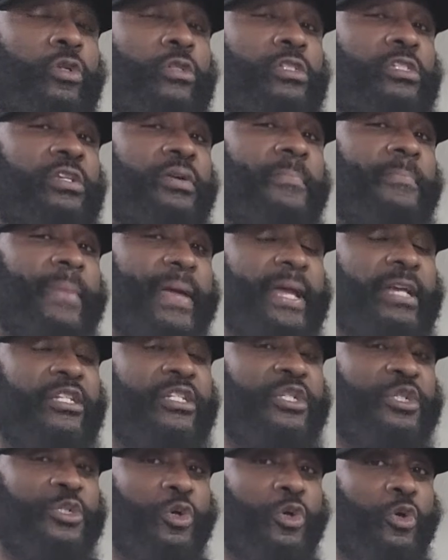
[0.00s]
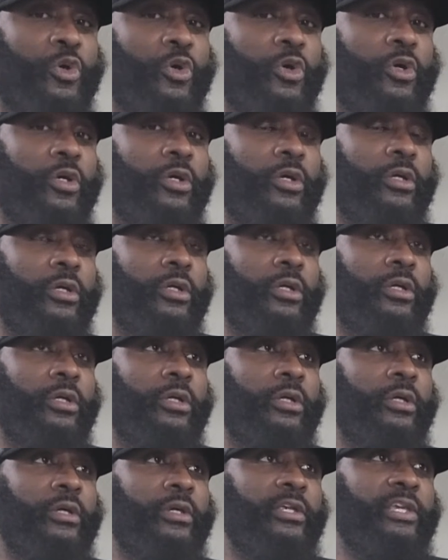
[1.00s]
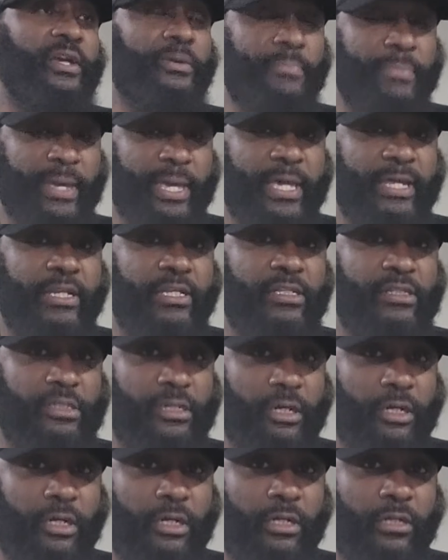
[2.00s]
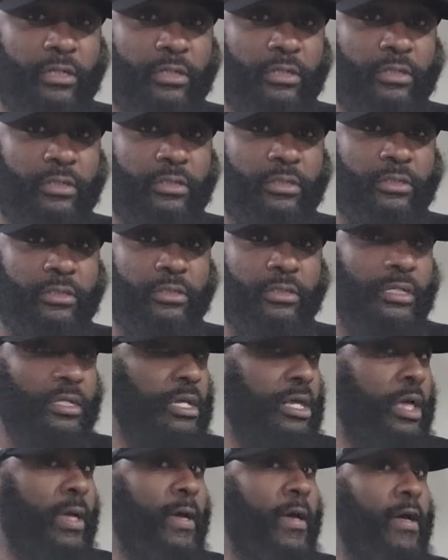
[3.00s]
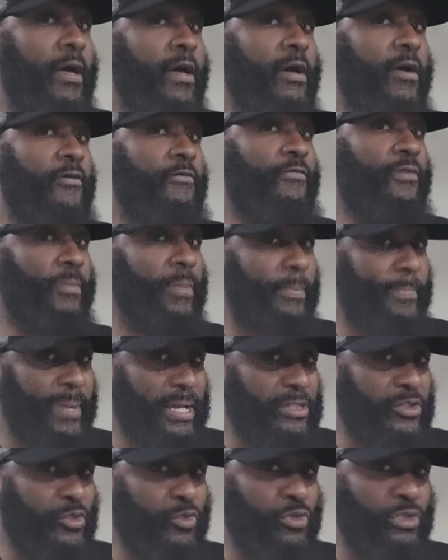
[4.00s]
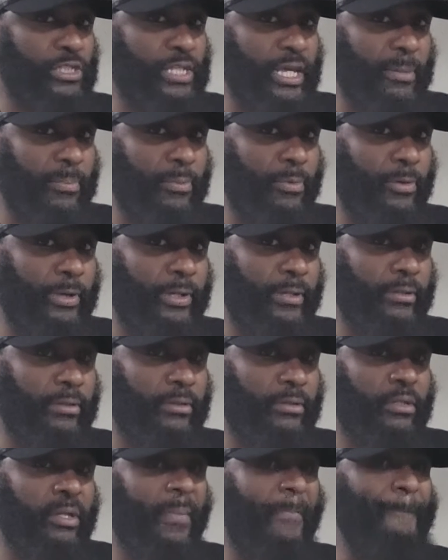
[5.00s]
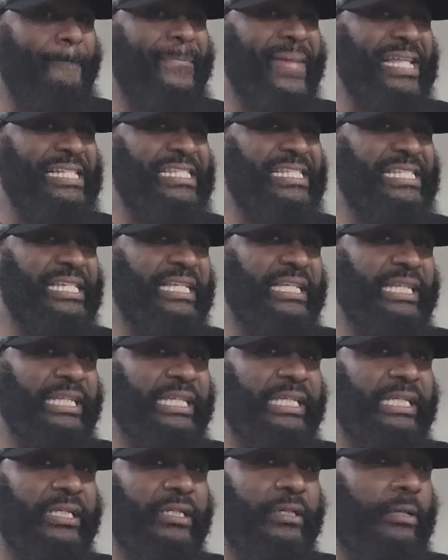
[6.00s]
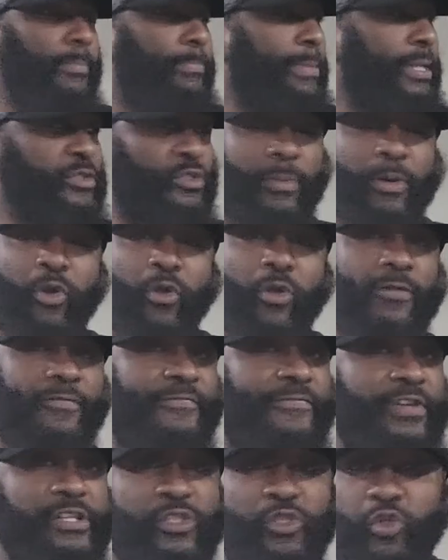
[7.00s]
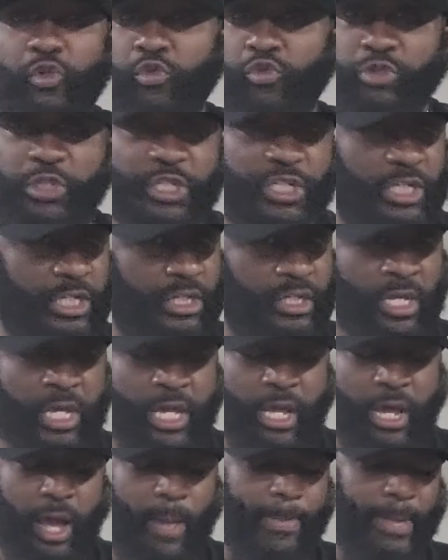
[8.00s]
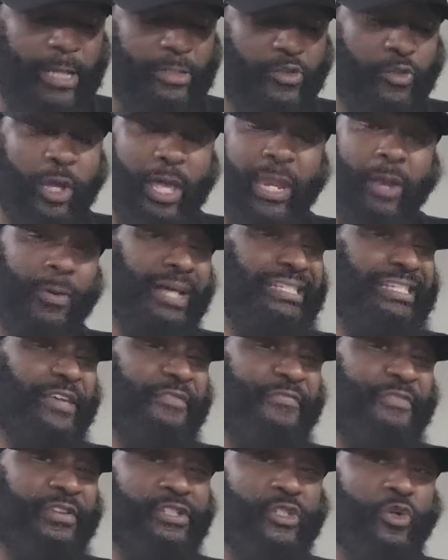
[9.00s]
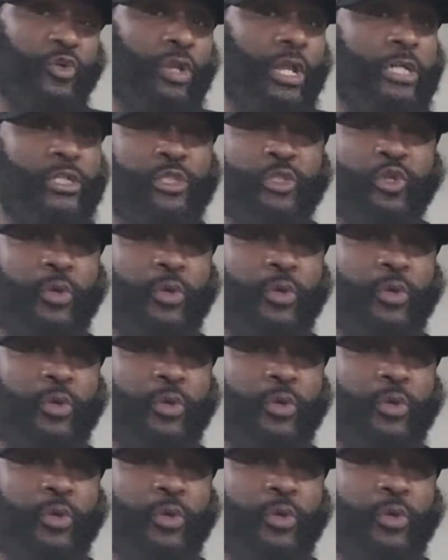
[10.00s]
to make sure your man is good? From a mental standpoint. Mentally. I'm not talking about all the physical shit. I'm not talking, and when I say physical, I just